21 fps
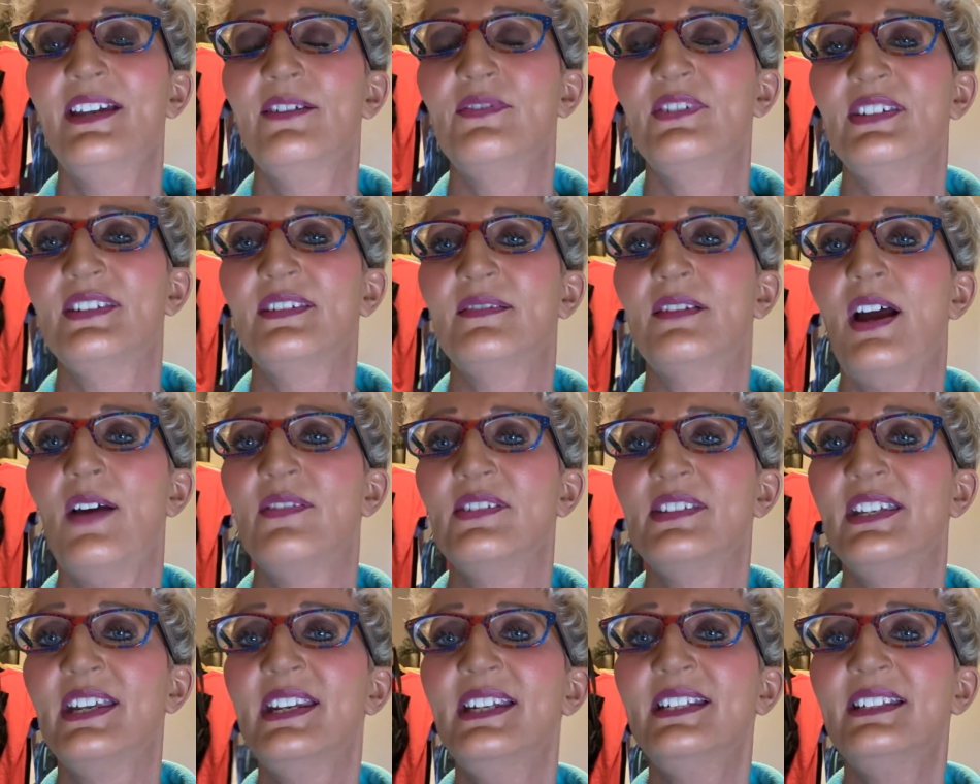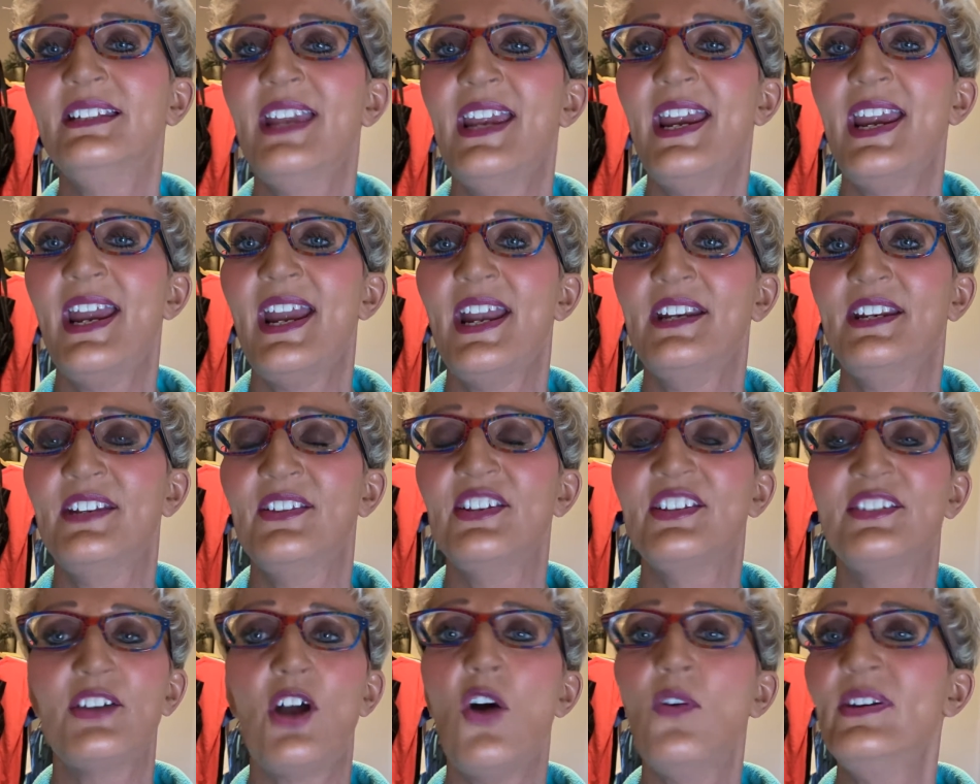I was getting tan, and
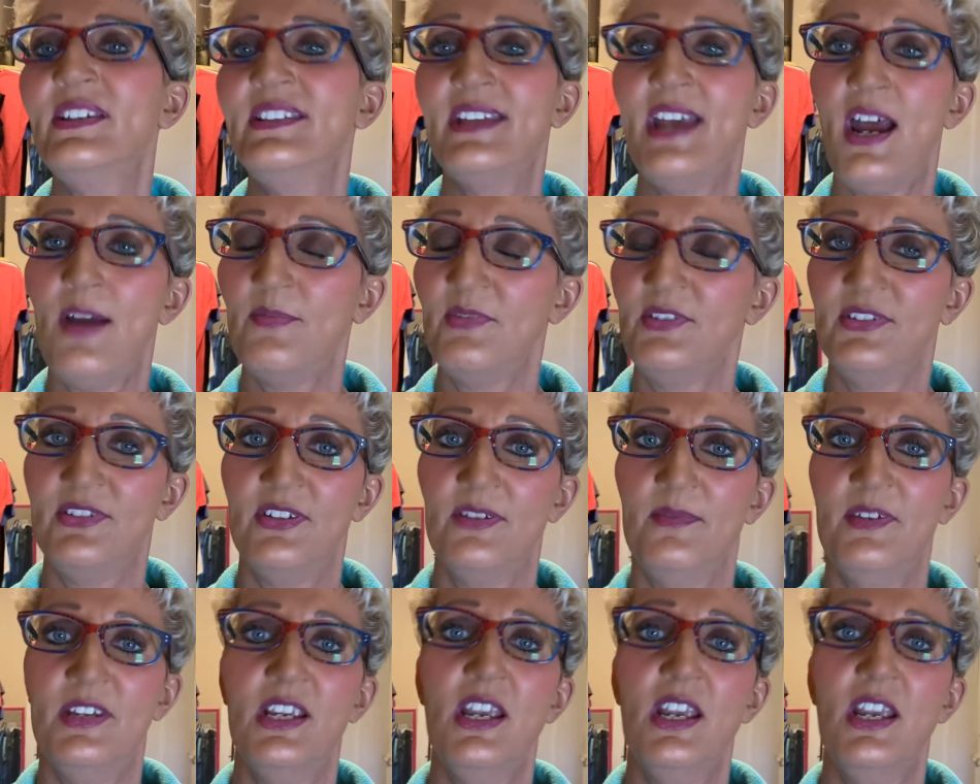this always happens to me.